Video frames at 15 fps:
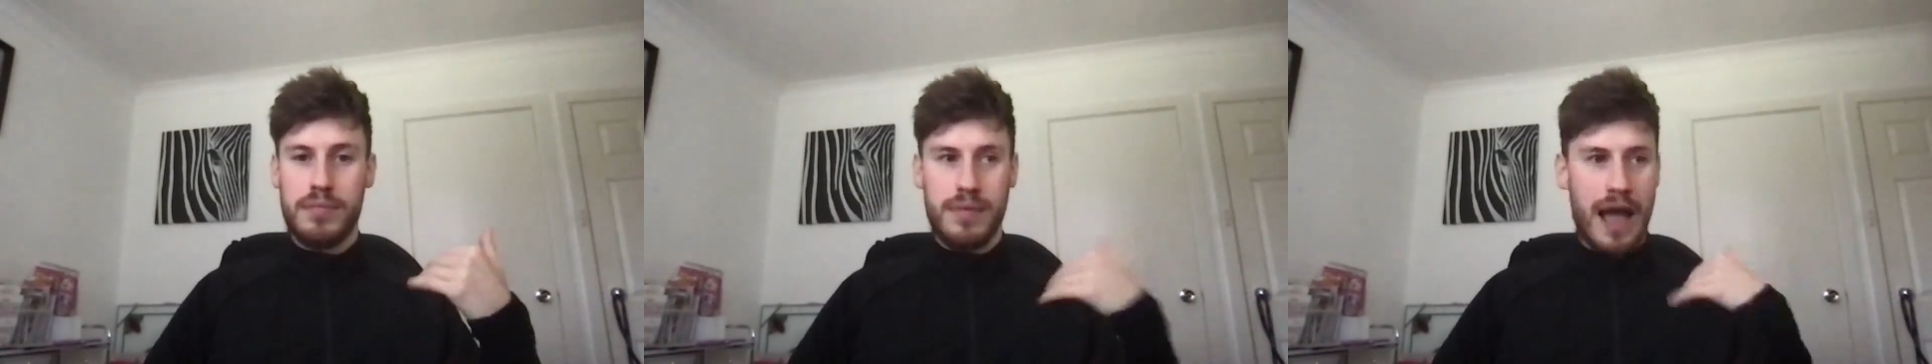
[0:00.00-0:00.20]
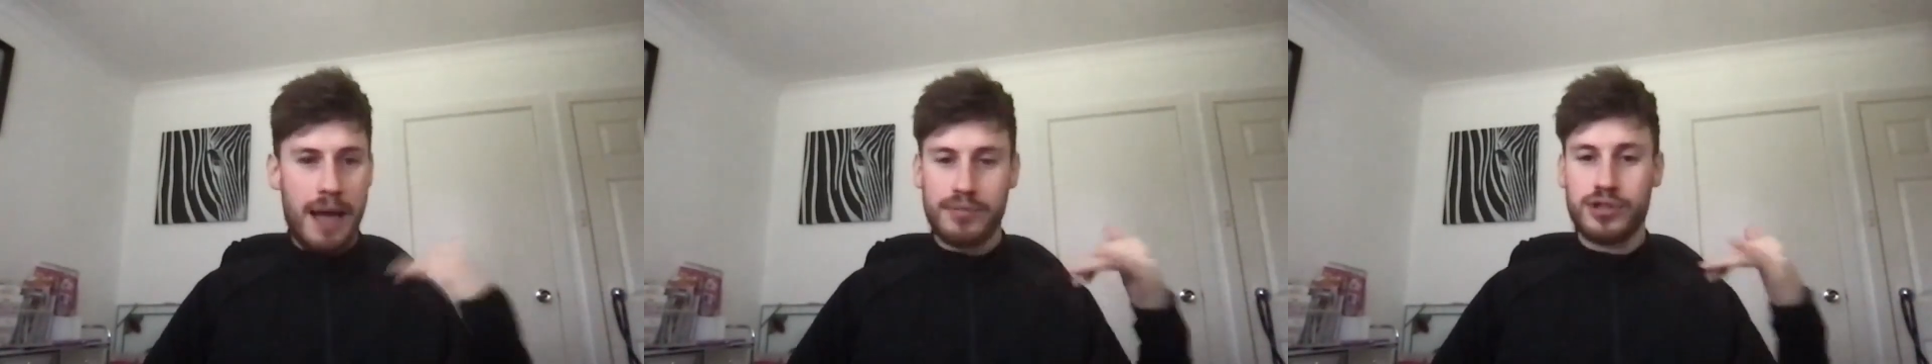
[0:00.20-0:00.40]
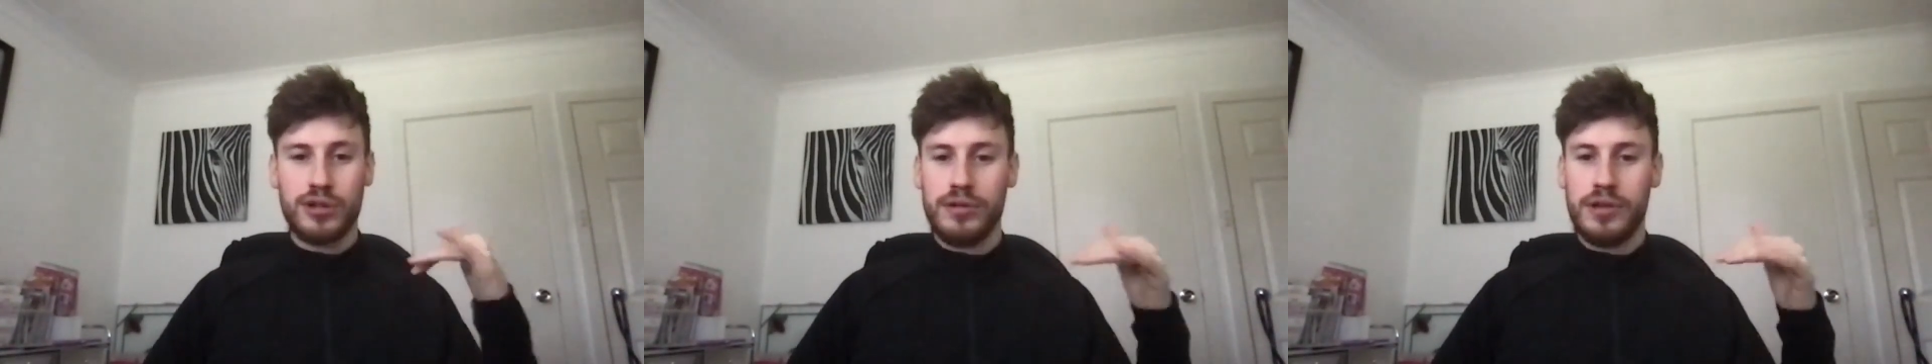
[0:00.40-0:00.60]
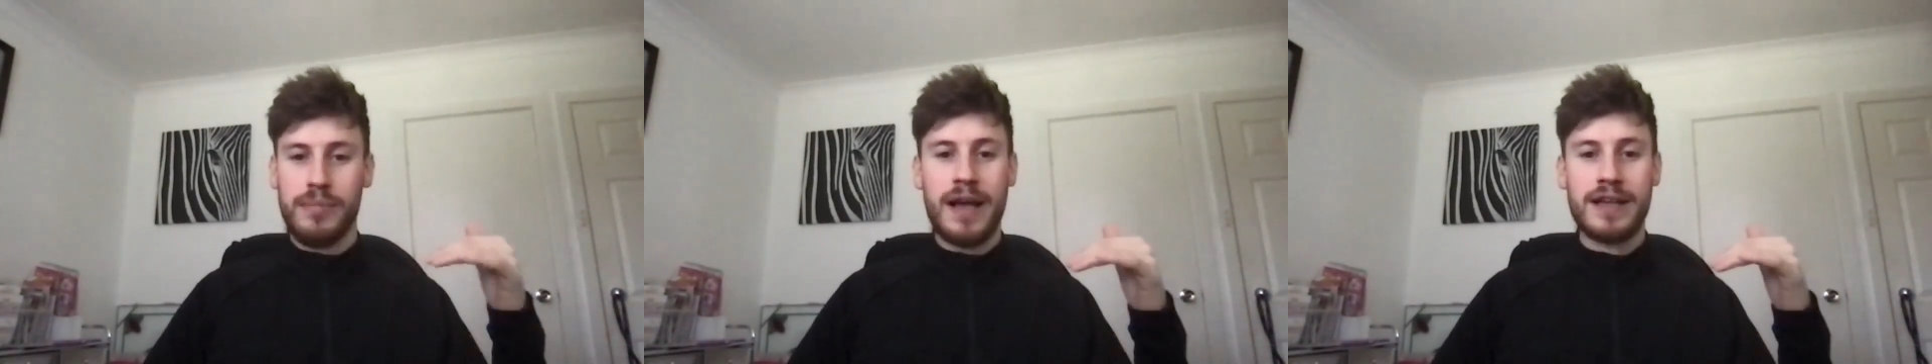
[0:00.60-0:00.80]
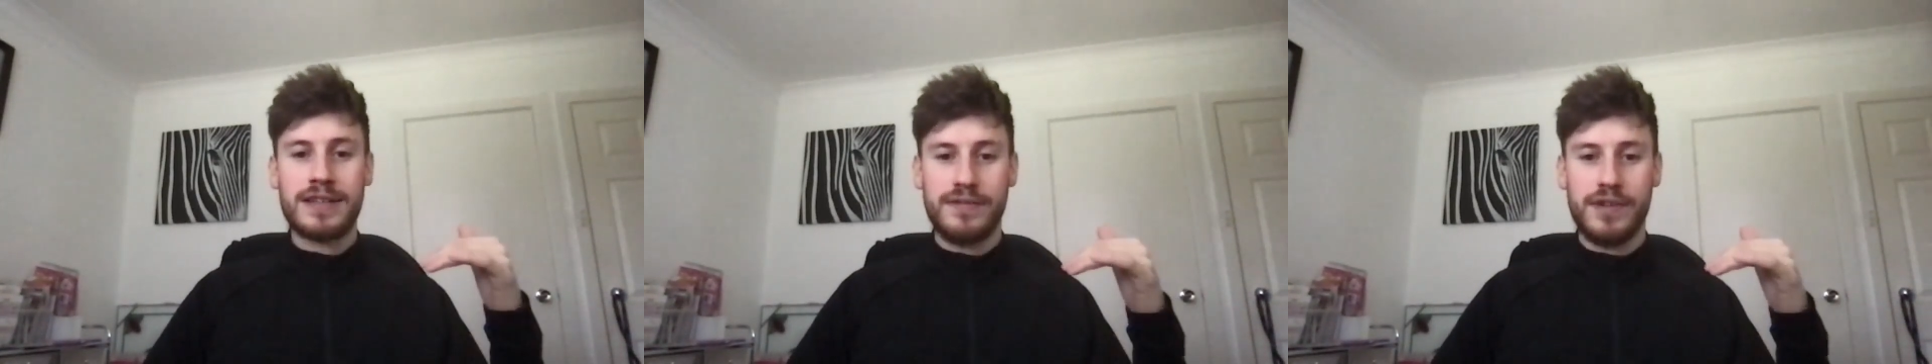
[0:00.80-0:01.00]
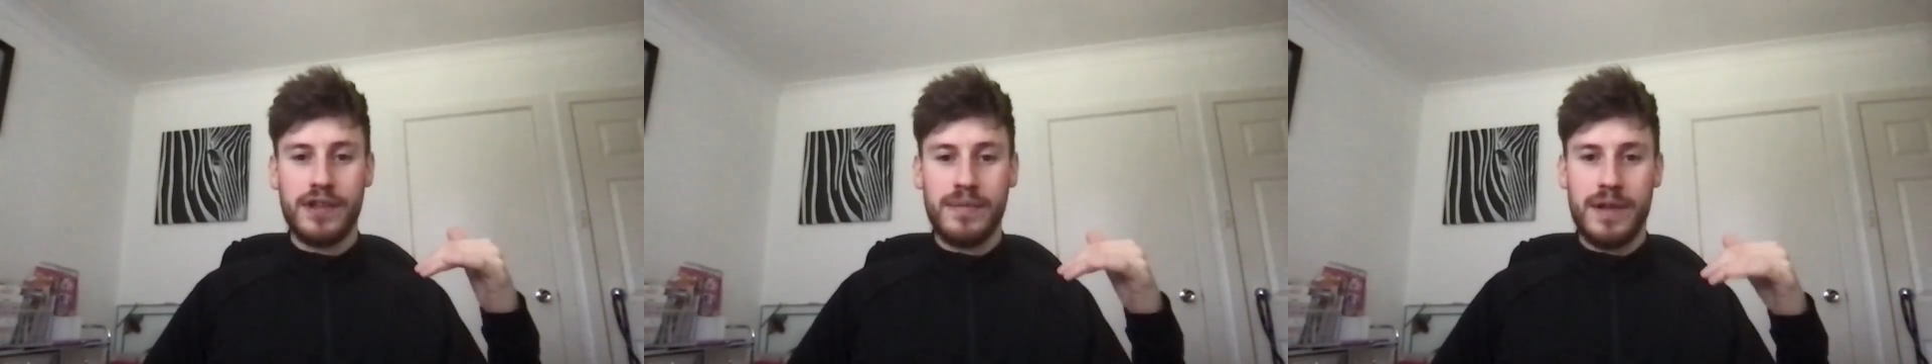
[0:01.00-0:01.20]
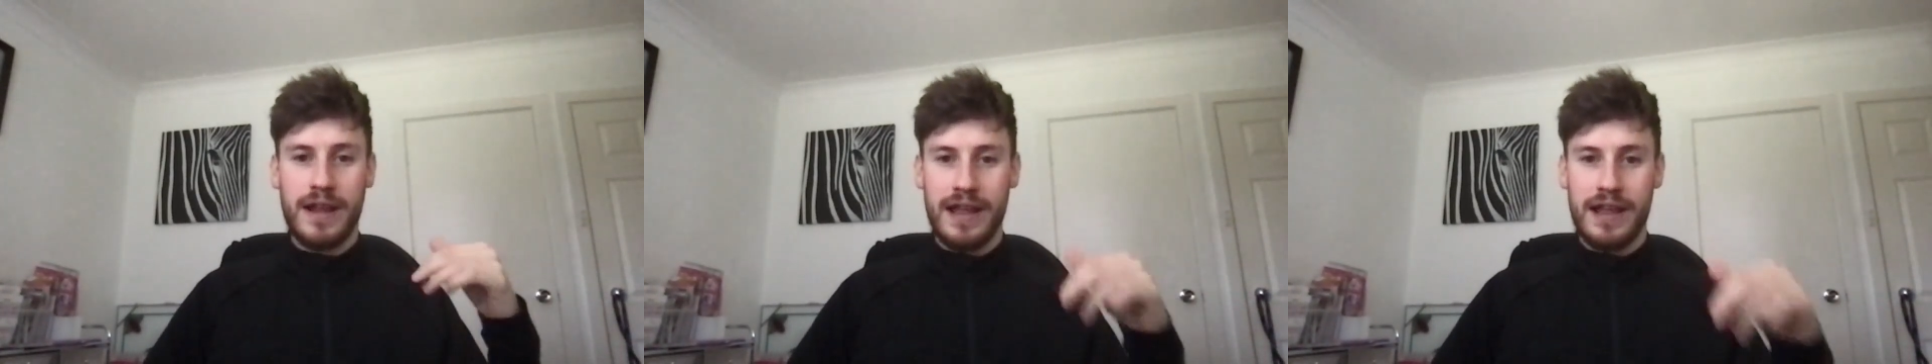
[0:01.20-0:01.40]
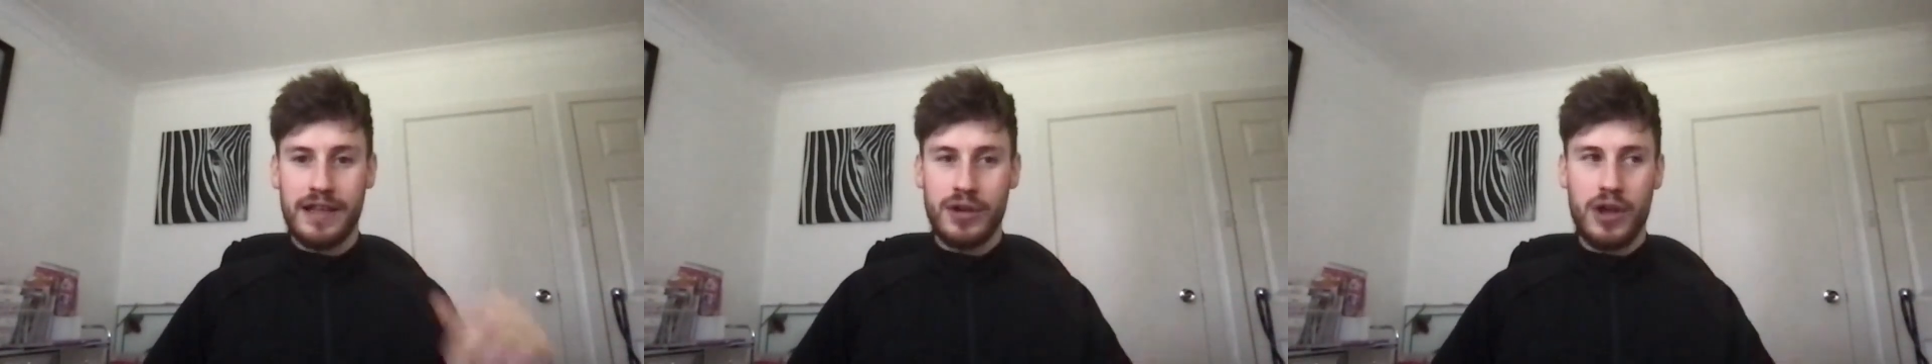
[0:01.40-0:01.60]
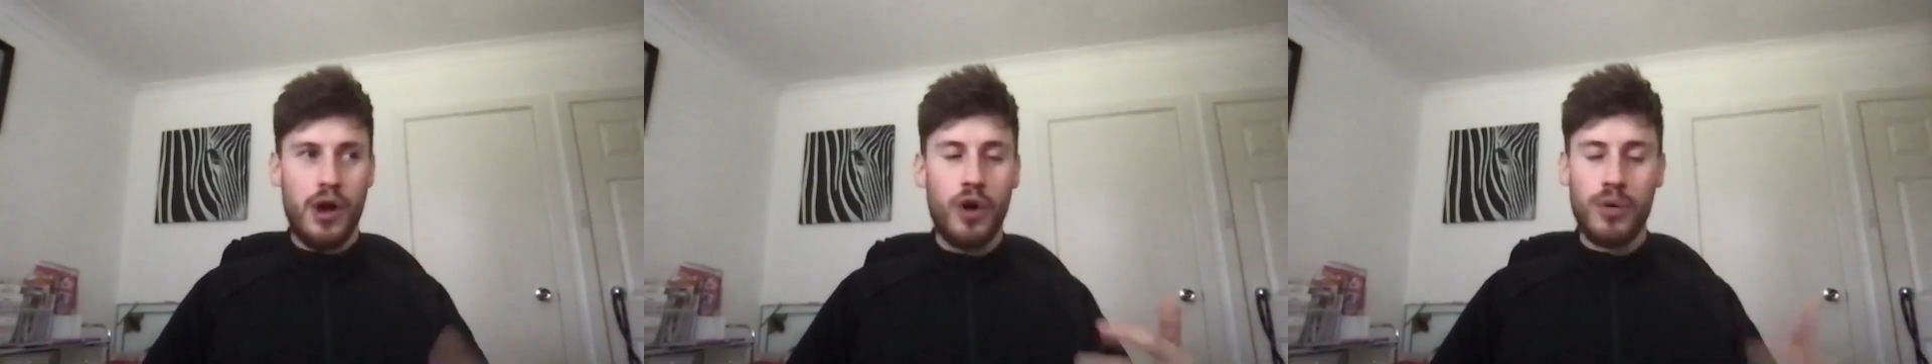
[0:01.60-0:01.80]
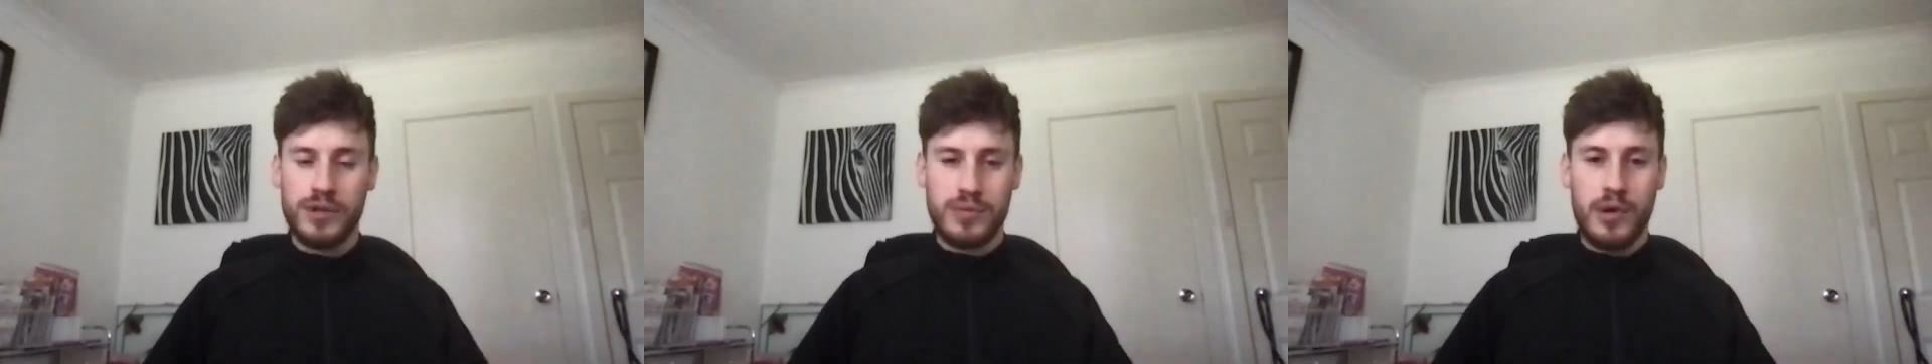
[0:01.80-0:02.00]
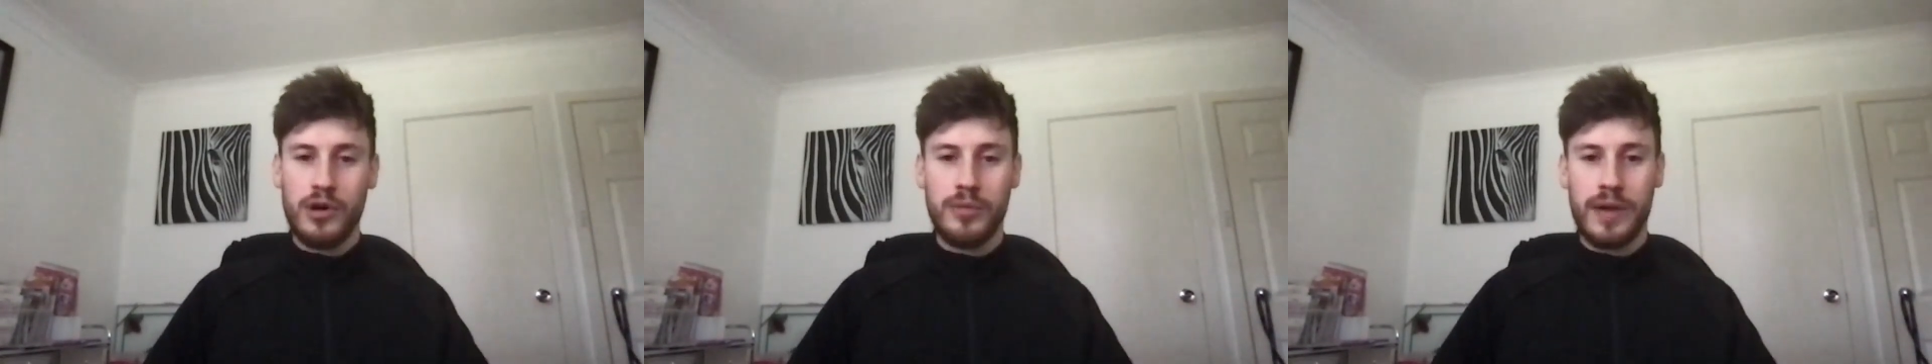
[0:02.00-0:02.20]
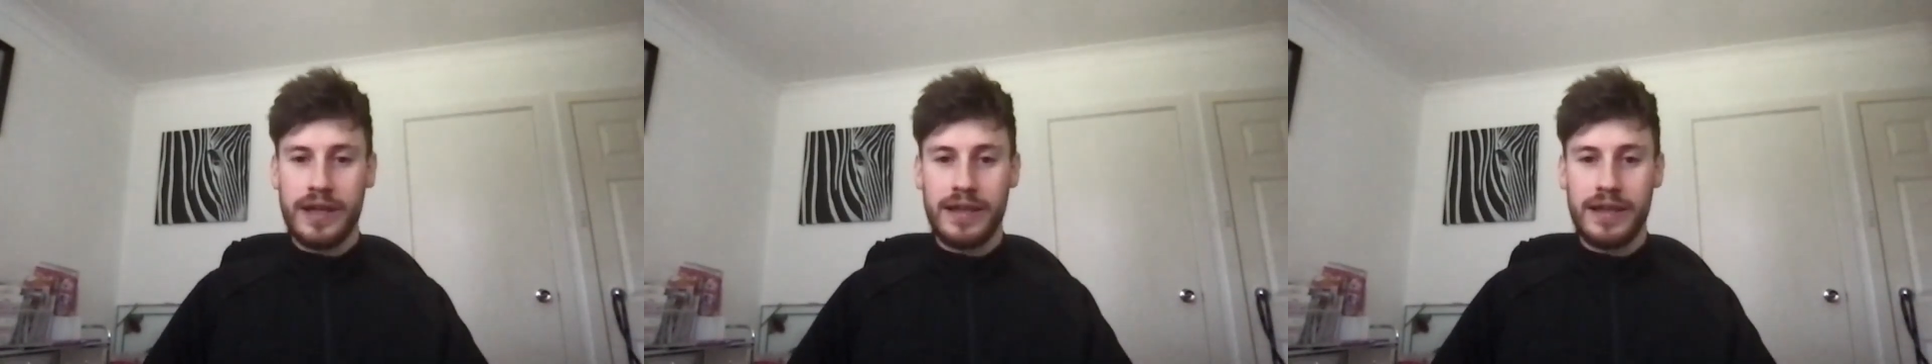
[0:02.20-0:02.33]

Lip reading: absolutely massive at the minute. It always will be.